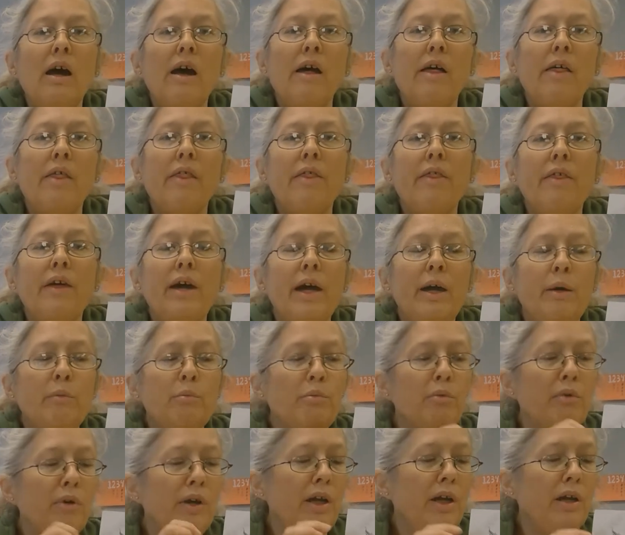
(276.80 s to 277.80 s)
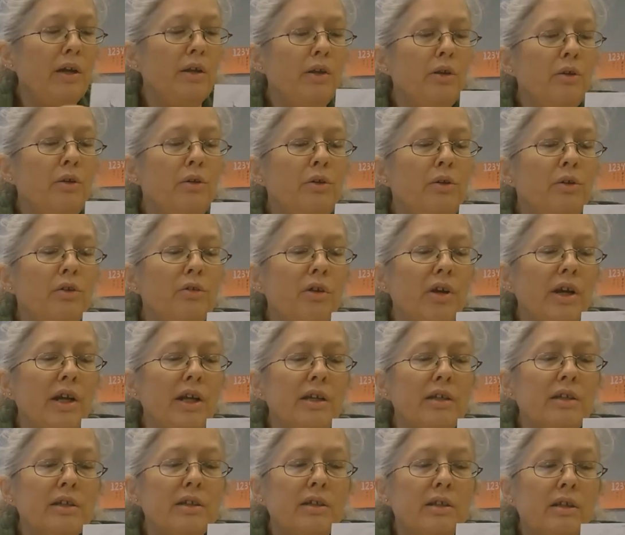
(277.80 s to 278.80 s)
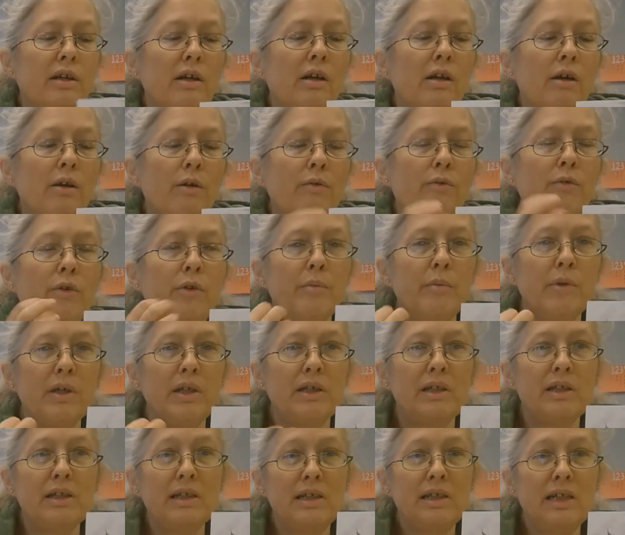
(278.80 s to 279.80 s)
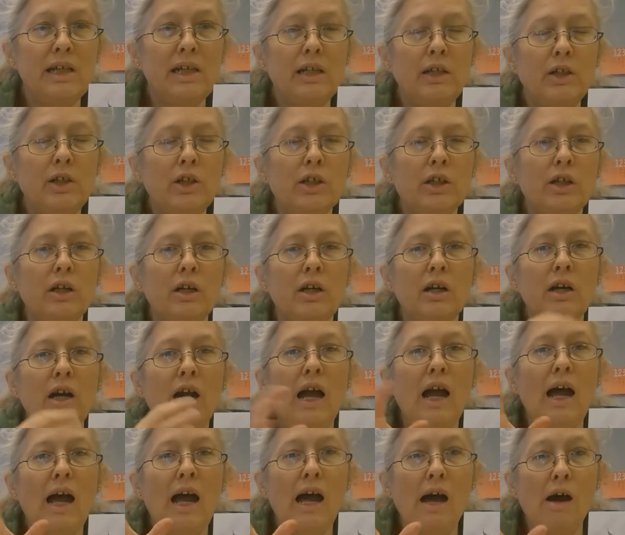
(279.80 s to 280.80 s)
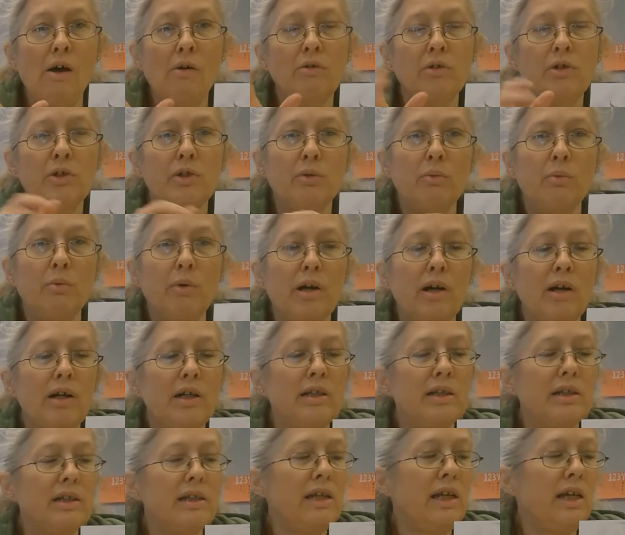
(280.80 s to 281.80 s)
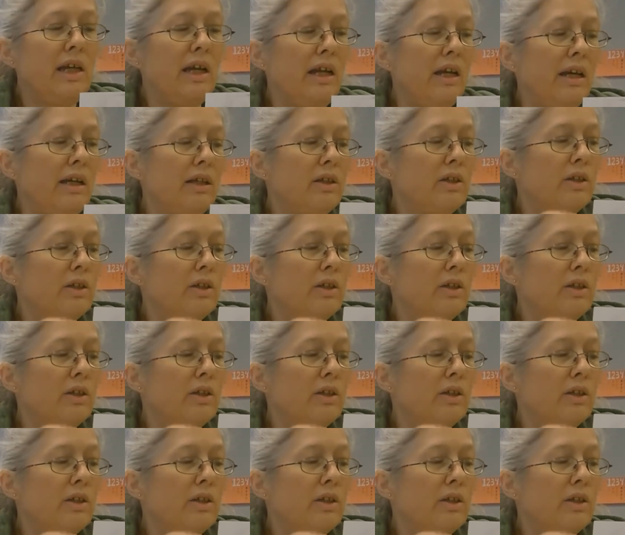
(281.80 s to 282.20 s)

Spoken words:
They bring nutrients from the center out to where it's needed.